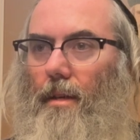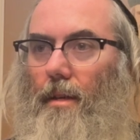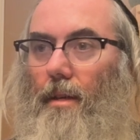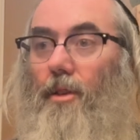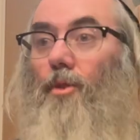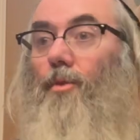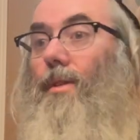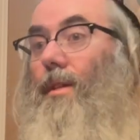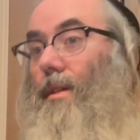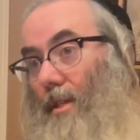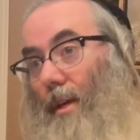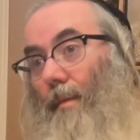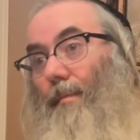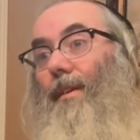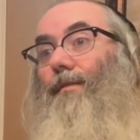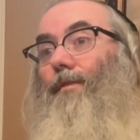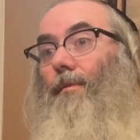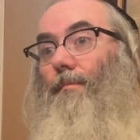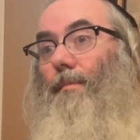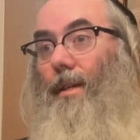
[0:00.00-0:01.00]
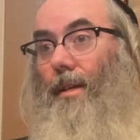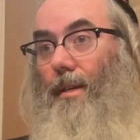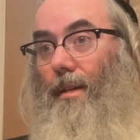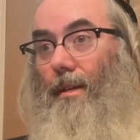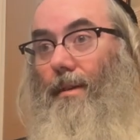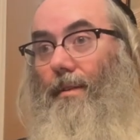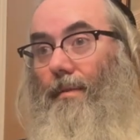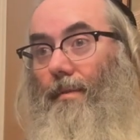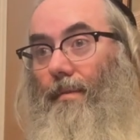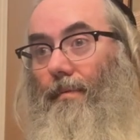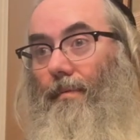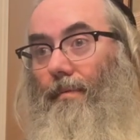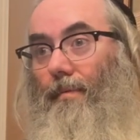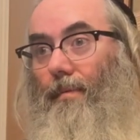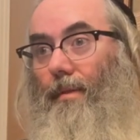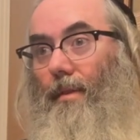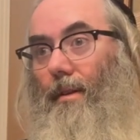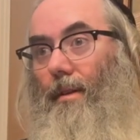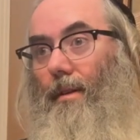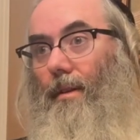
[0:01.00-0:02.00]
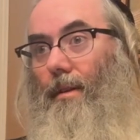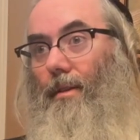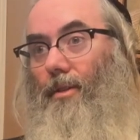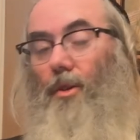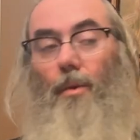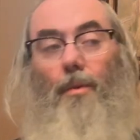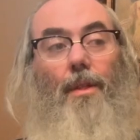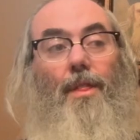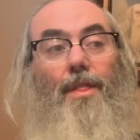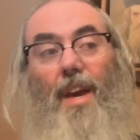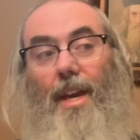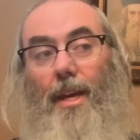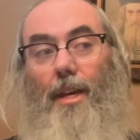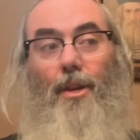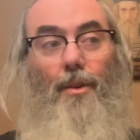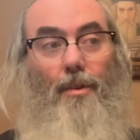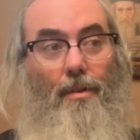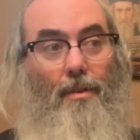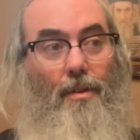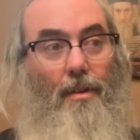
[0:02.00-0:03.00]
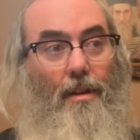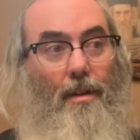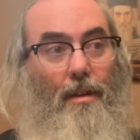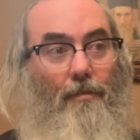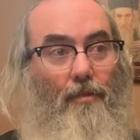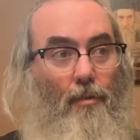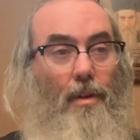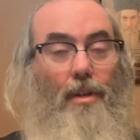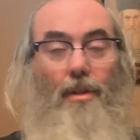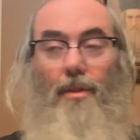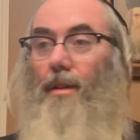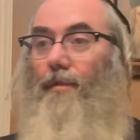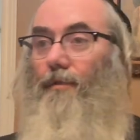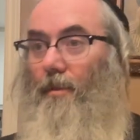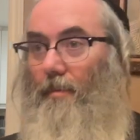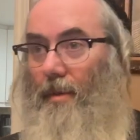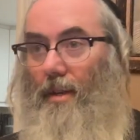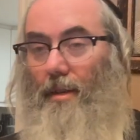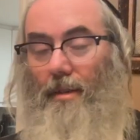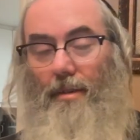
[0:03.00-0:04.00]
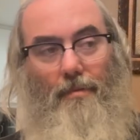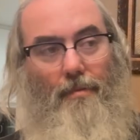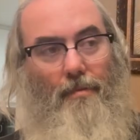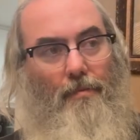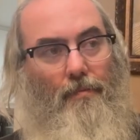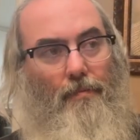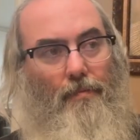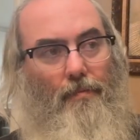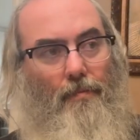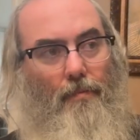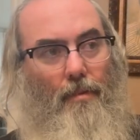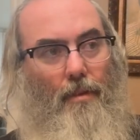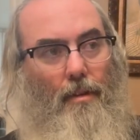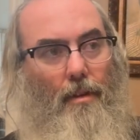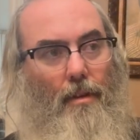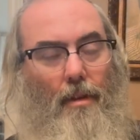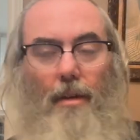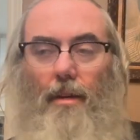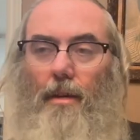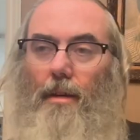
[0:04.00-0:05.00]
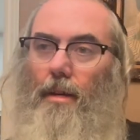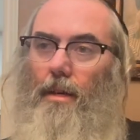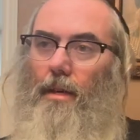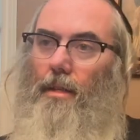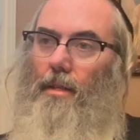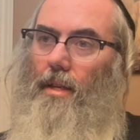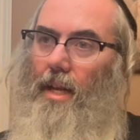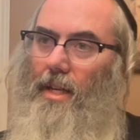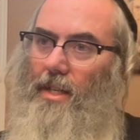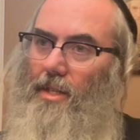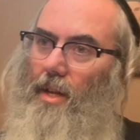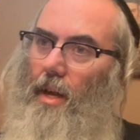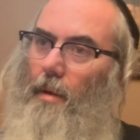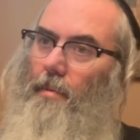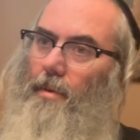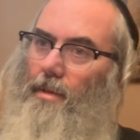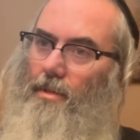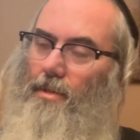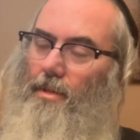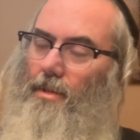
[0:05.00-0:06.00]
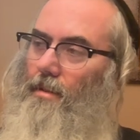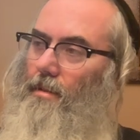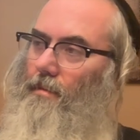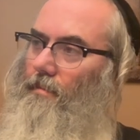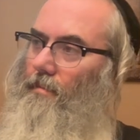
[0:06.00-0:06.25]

You did something for me, so thank you for what you did for me. The next step is